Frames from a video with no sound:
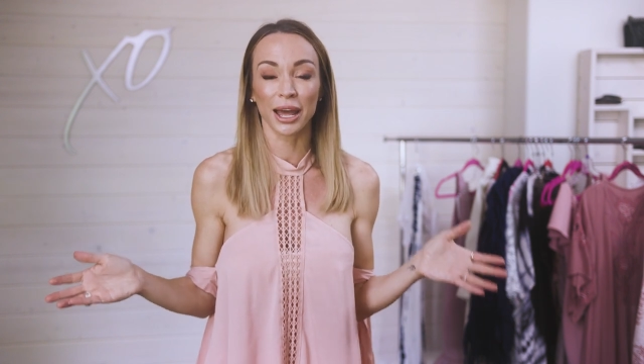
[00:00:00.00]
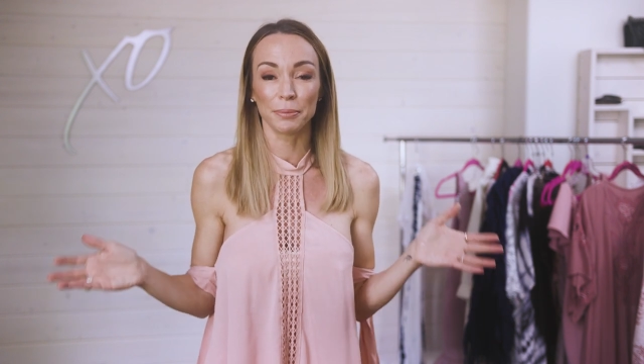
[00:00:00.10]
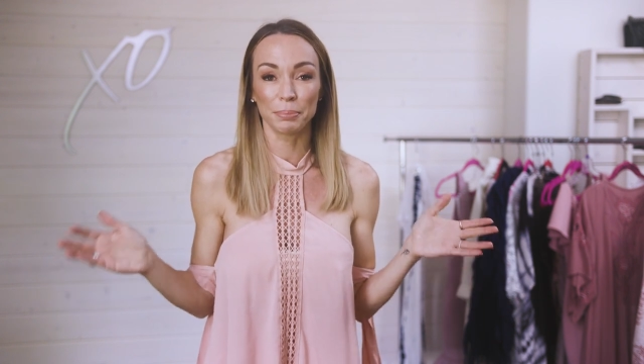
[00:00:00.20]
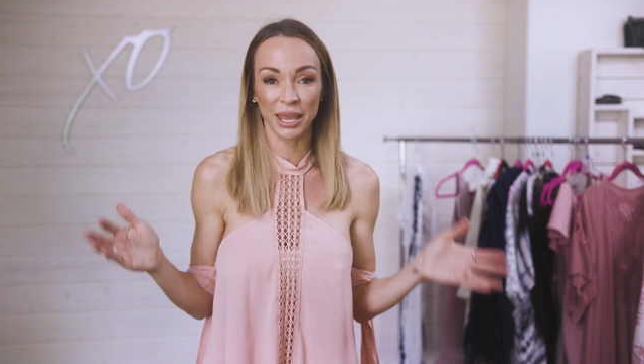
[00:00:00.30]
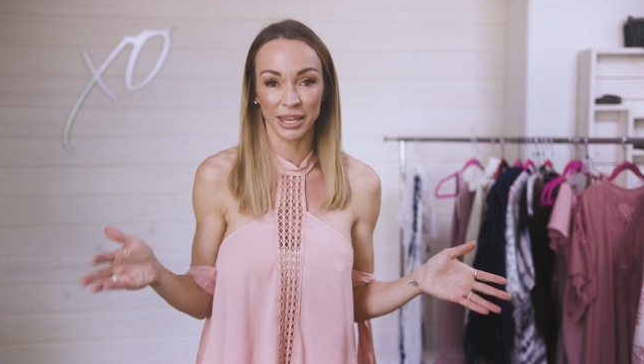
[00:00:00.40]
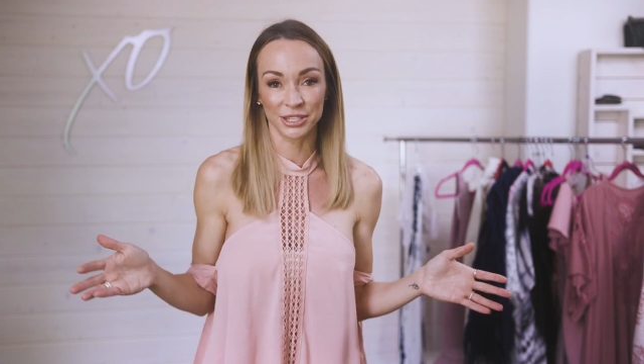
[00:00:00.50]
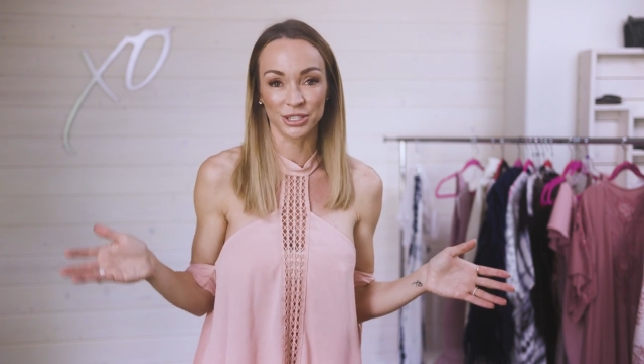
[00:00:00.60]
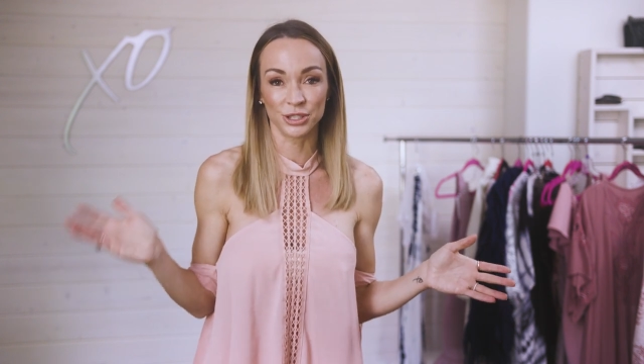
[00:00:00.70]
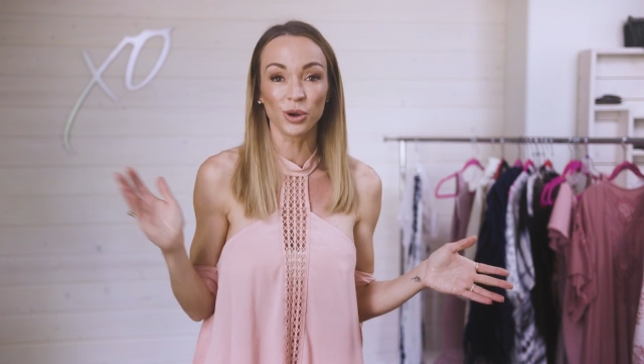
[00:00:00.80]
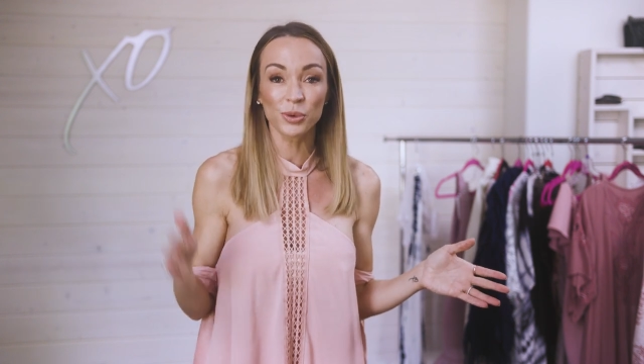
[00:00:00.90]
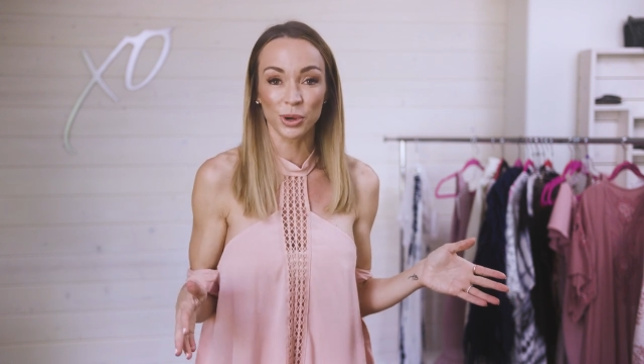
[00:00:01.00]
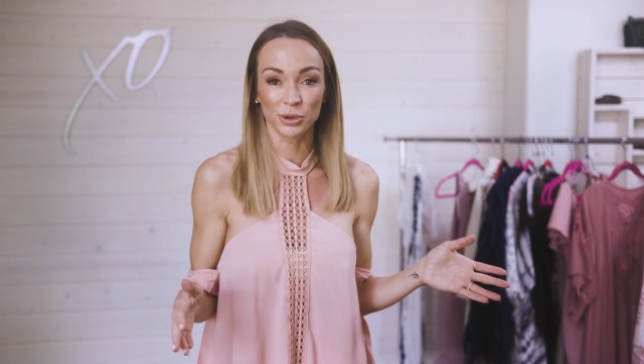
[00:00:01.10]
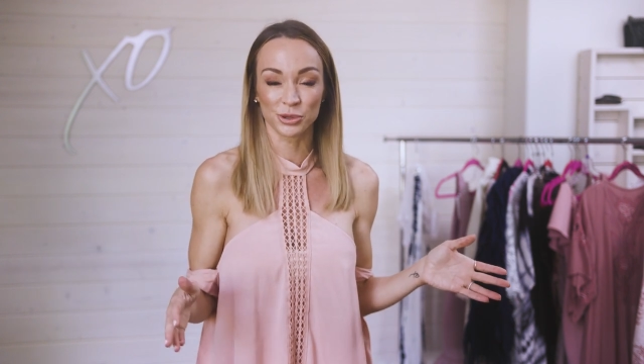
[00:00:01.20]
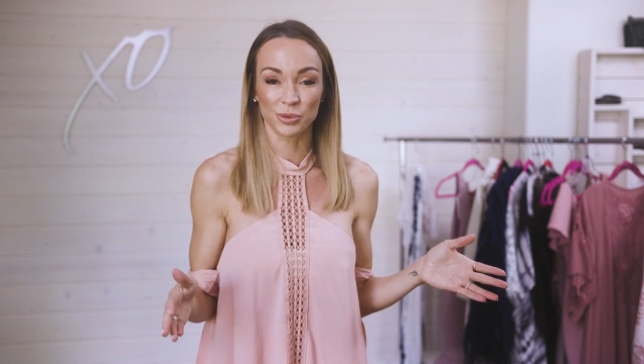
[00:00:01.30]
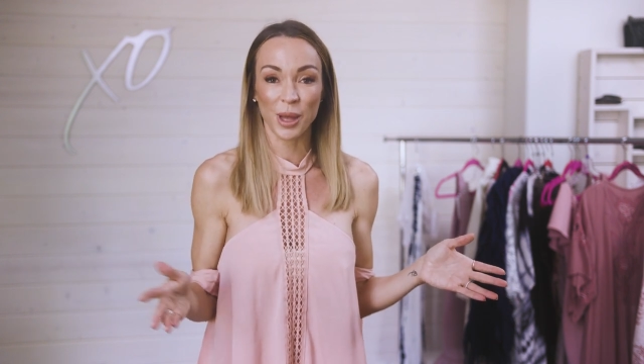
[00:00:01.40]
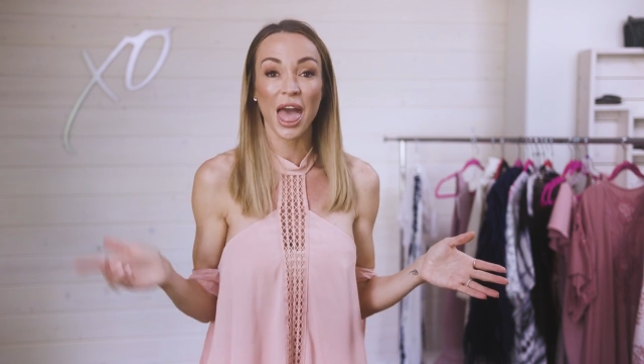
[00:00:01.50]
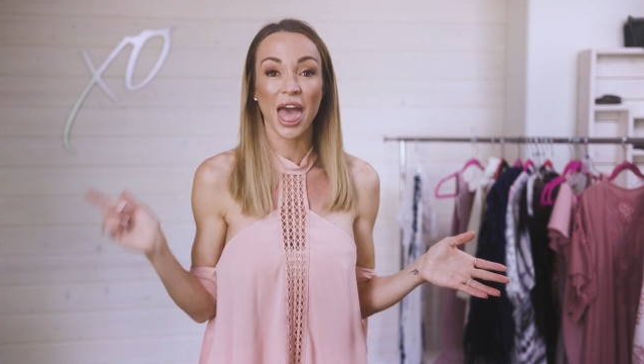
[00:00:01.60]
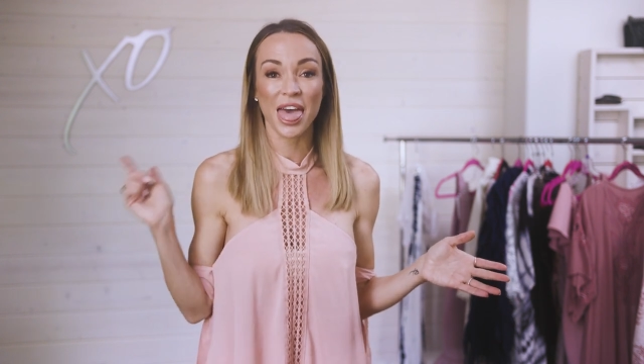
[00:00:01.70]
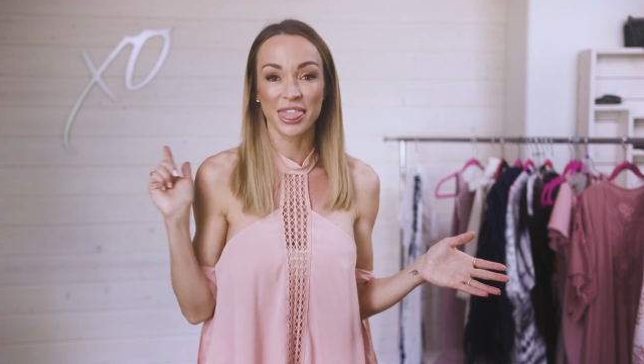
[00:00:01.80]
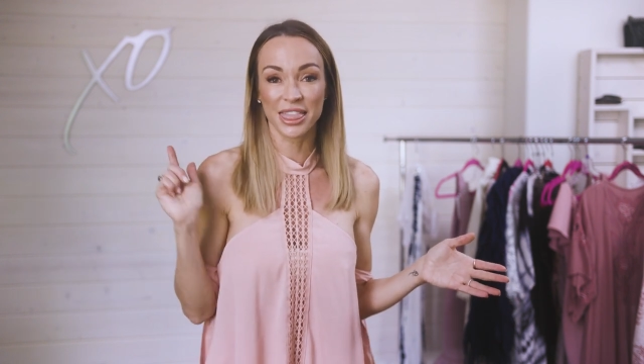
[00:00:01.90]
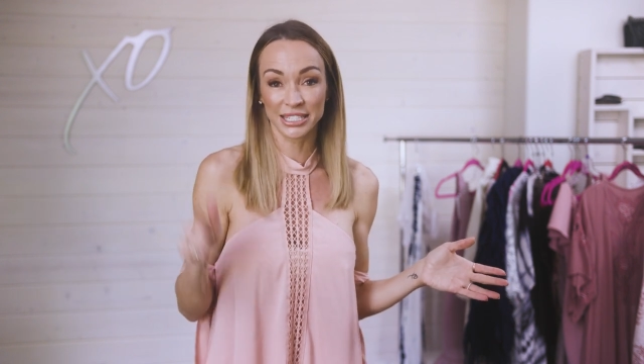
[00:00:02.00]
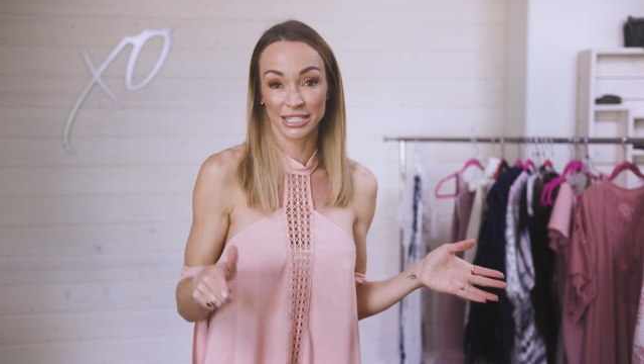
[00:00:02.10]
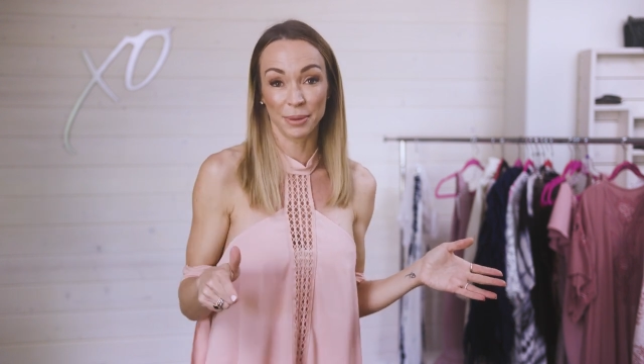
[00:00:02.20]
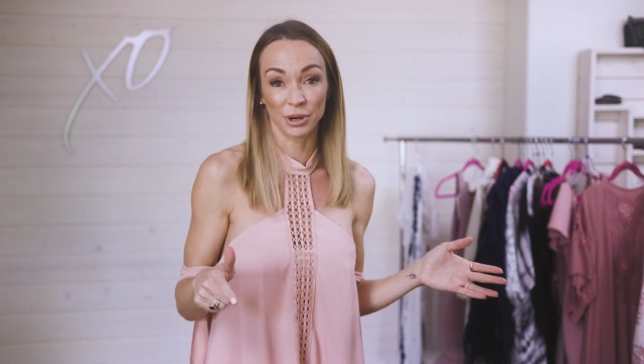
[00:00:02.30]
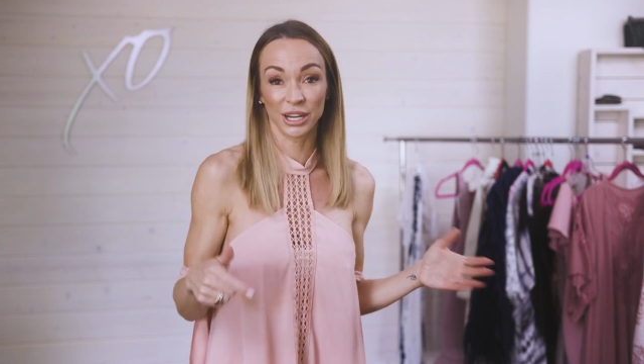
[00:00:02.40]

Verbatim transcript: add pink into your wardrobe this summer.